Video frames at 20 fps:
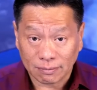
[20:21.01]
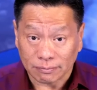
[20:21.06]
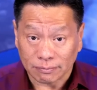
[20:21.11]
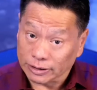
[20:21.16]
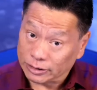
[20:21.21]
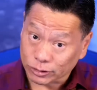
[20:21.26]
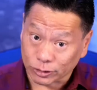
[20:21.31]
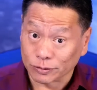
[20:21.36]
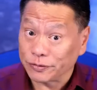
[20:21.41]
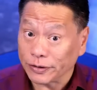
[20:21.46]

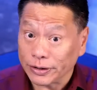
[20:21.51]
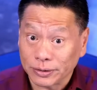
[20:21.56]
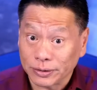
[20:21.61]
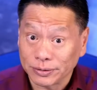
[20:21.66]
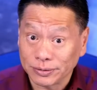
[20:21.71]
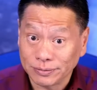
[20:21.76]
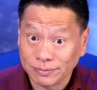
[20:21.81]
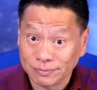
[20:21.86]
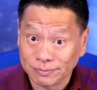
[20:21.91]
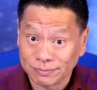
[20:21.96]
It's good for
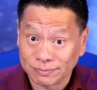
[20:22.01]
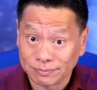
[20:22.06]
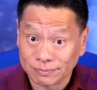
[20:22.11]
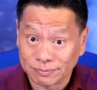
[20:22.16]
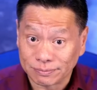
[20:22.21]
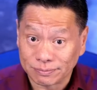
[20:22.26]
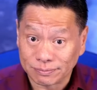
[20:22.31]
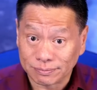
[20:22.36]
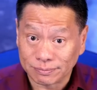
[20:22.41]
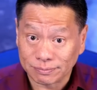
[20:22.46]
you.
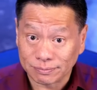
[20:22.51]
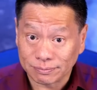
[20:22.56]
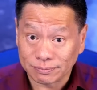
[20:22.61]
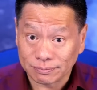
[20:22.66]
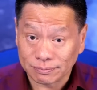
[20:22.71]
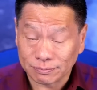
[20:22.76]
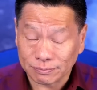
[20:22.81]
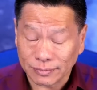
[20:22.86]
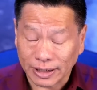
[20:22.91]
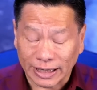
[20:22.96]

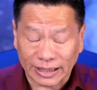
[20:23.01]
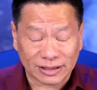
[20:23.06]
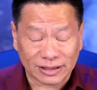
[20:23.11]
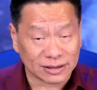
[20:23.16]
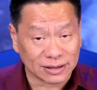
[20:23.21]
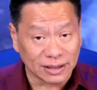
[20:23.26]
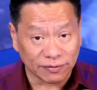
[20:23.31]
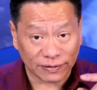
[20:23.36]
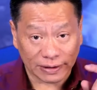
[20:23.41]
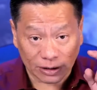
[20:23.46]
It's
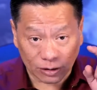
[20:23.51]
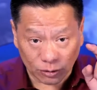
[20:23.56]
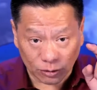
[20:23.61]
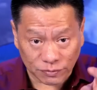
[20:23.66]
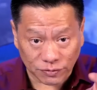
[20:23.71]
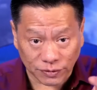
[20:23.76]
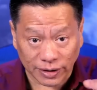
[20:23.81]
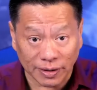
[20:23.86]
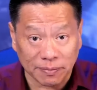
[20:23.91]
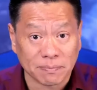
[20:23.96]
definitely good
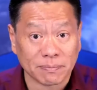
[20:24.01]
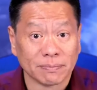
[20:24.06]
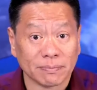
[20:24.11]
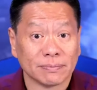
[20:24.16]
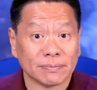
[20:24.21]
for them